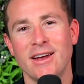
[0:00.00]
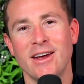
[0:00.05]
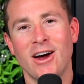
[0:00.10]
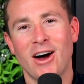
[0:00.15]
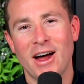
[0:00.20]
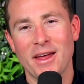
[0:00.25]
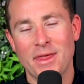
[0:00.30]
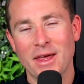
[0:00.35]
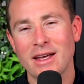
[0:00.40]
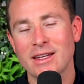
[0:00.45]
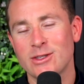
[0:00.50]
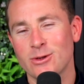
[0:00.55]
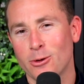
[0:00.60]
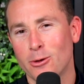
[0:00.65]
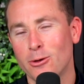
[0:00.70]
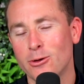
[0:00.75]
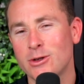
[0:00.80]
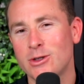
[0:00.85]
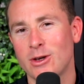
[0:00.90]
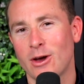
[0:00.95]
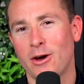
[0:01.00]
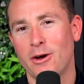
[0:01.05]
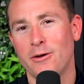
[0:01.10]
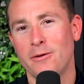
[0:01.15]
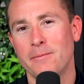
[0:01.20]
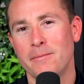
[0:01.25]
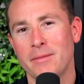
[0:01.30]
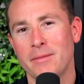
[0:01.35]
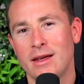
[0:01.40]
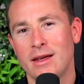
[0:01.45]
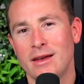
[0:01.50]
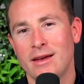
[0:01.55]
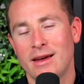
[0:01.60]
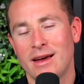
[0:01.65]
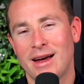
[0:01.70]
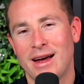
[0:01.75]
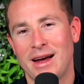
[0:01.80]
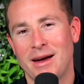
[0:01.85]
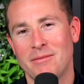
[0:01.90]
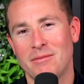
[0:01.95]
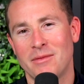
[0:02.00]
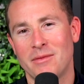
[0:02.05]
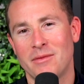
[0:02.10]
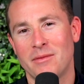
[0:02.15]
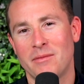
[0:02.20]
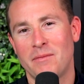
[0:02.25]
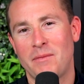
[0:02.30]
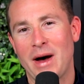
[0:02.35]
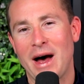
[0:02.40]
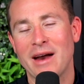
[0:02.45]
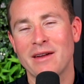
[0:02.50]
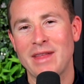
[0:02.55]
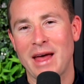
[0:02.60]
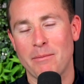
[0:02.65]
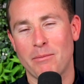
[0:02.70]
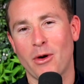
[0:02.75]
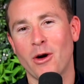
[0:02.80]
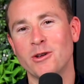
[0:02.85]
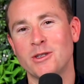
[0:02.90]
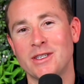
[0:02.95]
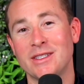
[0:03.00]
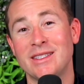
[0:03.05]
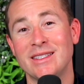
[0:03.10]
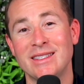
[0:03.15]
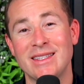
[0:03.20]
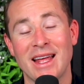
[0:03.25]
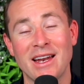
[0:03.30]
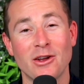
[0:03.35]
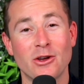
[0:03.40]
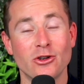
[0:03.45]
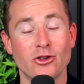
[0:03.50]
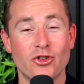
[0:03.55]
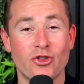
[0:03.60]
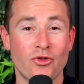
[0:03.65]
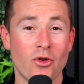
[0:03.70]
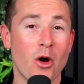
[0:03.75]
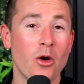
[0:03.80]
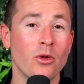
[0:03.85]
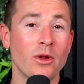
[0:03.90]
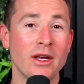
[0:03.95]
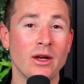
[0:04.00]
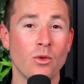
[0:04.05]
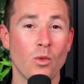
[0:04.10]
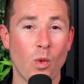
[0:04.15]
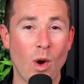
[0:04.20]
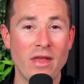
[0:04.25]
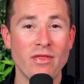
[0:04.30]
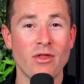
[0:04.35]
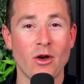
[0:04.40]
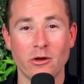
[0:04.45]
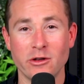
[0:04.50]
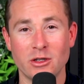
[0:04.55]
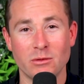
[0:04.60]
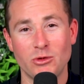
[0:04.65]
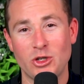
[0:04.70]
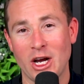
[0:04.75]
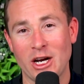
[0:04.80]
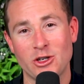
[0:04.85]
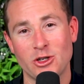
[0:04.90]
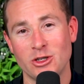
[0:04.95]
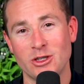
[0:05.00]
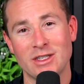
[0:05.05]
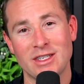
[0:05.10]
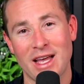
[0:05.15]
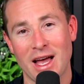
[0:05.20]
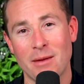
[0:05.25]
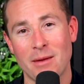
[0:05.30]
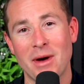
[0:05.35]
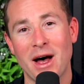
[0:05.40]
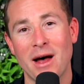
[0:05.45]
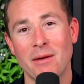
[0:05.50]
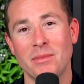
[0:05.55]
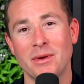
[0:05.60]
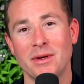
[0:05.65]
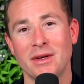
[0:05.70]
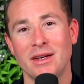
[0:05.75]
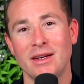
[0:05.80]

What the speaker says: I think it's also part of that process is then controlling when those objections come up